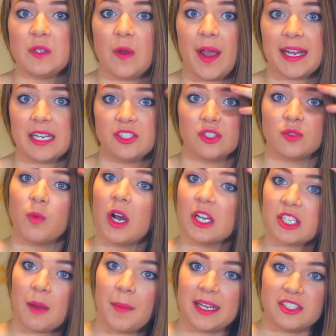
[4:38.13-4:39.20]
so I can just
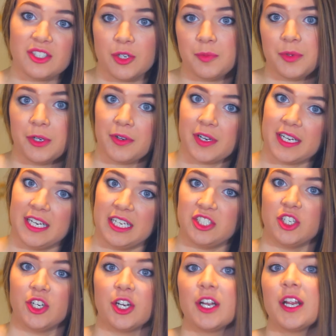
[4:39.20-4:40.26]
wash out my shampoo and
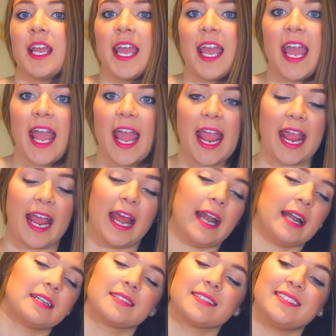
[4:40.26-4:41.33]
conditioner,
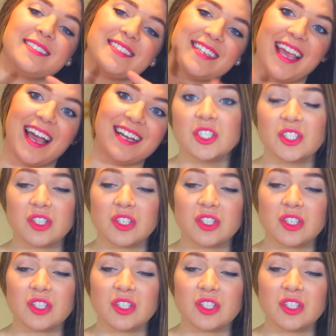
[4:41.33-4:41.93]
and yeah.